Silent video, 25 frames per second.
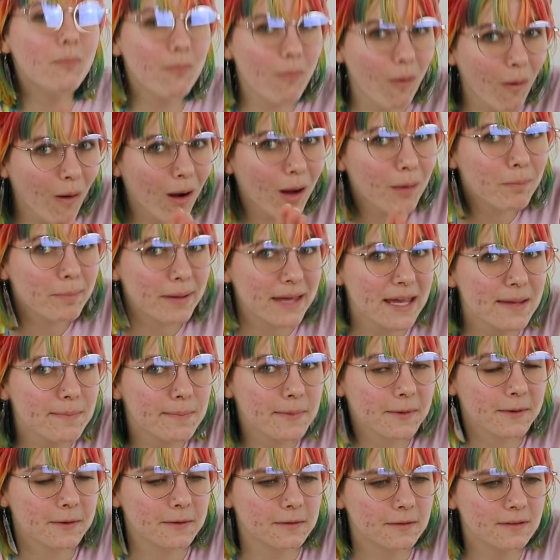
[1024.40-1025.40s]
more
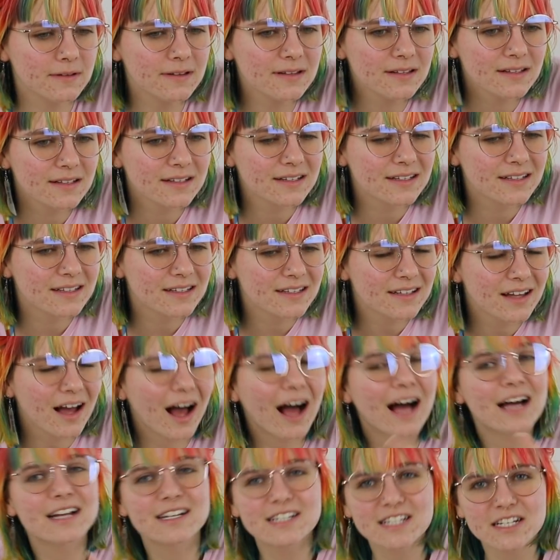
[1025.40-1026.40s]
people
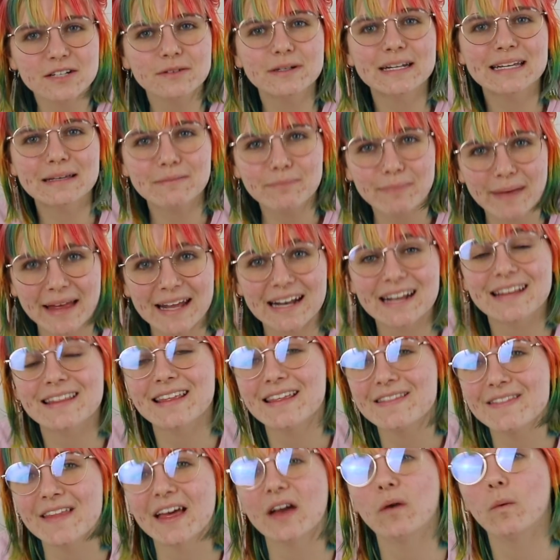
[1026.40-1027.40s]
are doing better
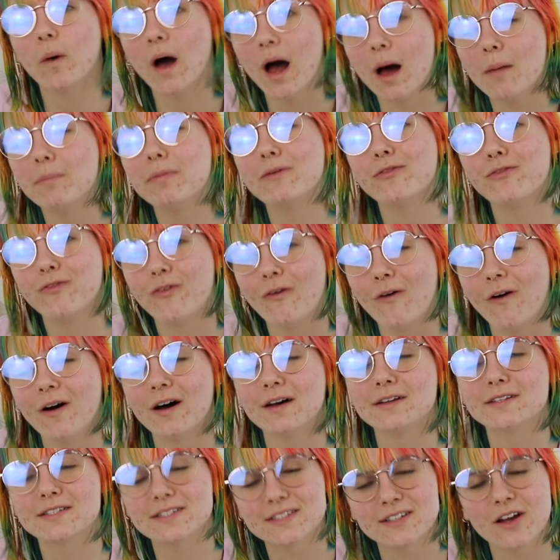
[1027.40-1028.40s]
than they were
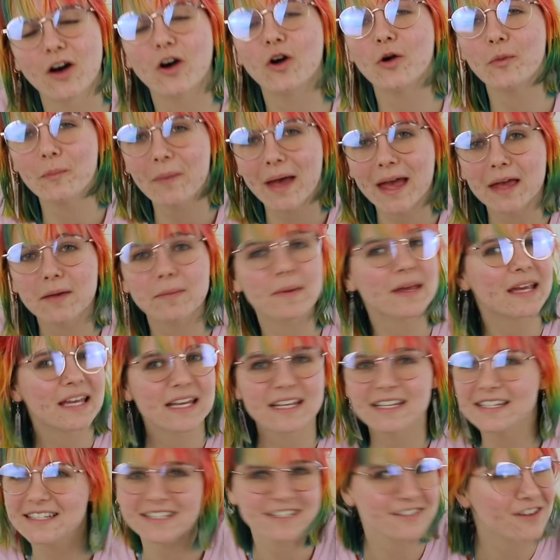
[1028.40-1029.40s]
before, so maybe
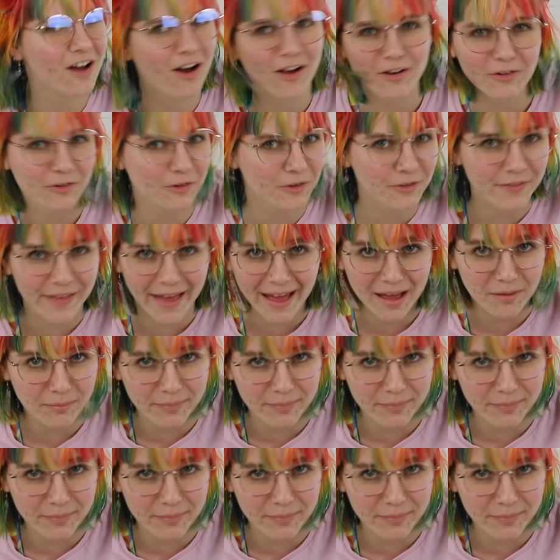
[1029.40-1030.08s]
it's not all that